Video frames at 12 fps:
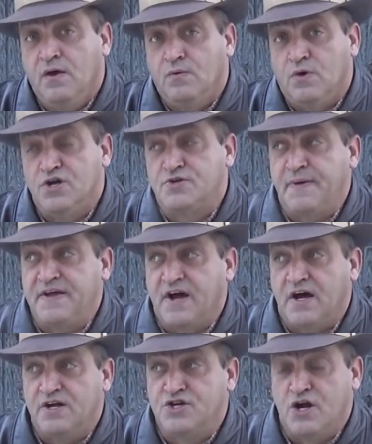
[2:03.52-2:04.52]
was
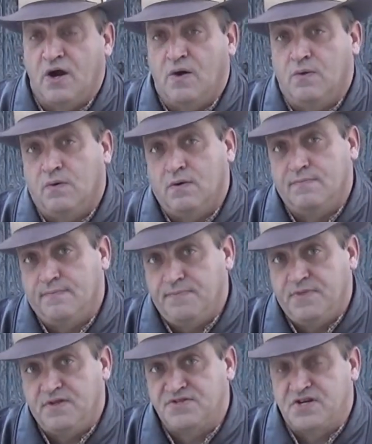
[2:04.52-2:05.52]
because, you know,
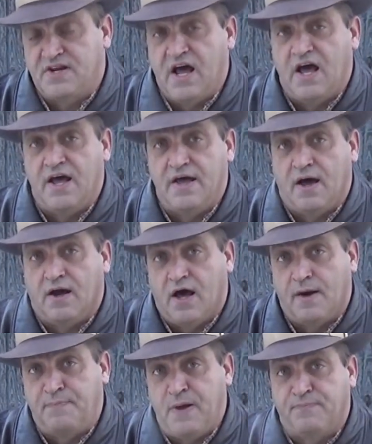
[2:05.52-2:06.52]
today a
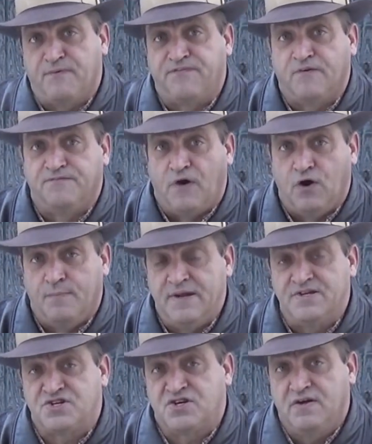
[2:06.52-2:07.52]
lot of people for
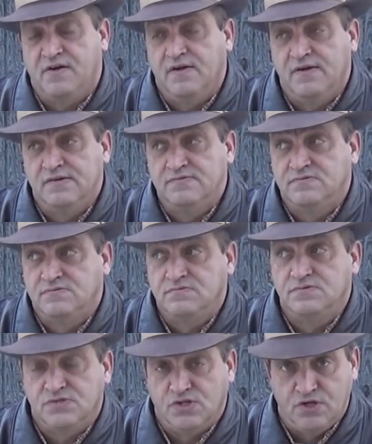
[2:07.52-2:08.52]
varmints
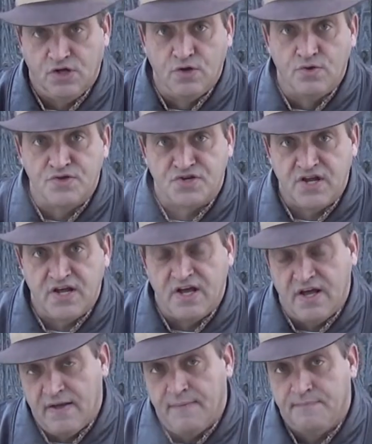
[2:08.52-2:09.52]
use
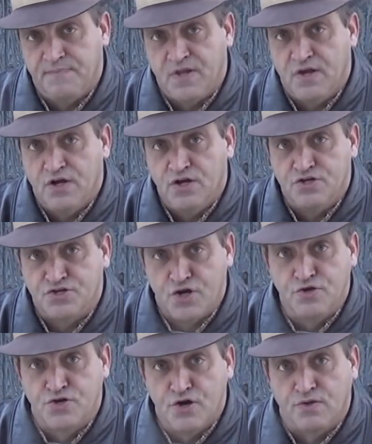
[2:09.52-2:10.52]
the
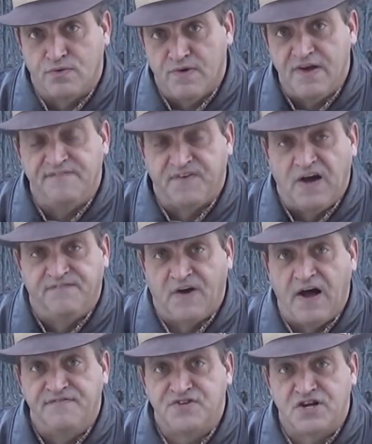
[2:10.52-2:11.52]
223
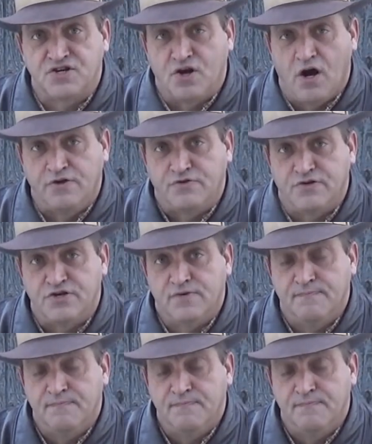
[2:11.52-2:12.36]
5.56 cartridge.